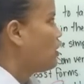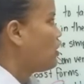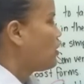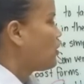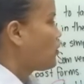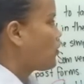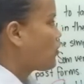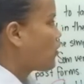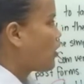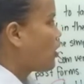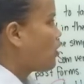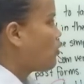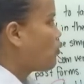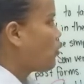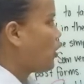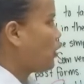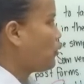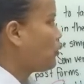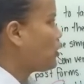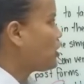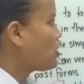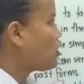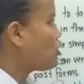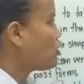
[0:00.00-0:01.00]
So when
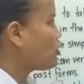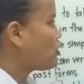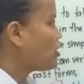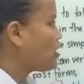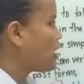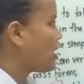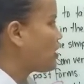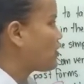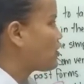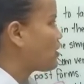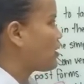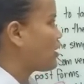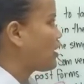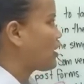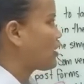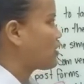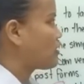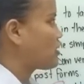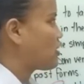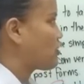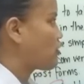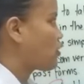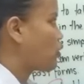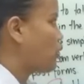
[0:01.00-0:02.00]
we use it as a
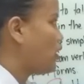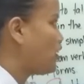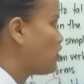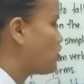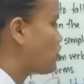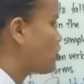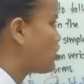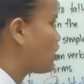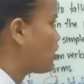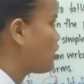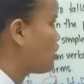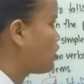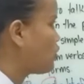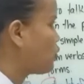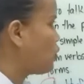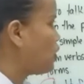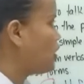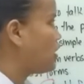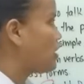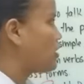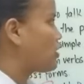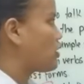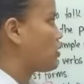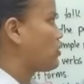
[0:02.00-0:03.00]
negative question, we
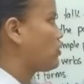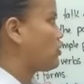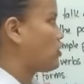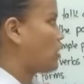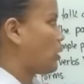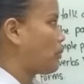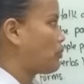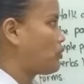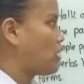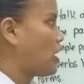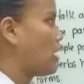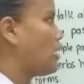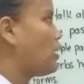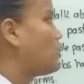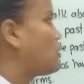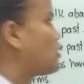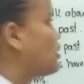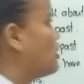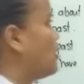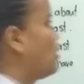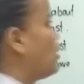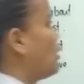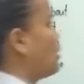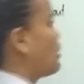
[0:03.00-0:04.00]
need a subject,
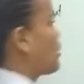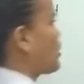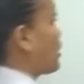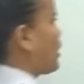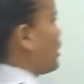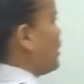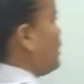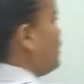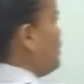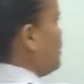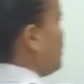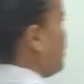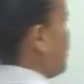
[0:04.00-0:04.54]
okay,